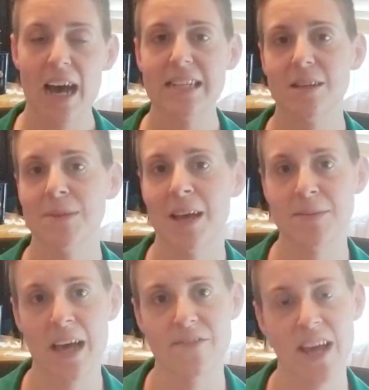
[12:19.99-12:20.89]
I
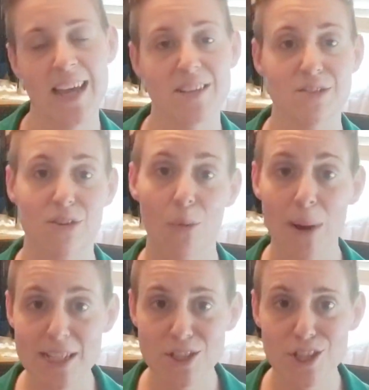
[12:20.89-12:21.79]
sometimes have to answer
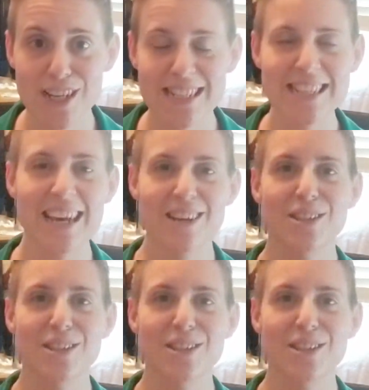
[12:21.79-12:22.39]
questions.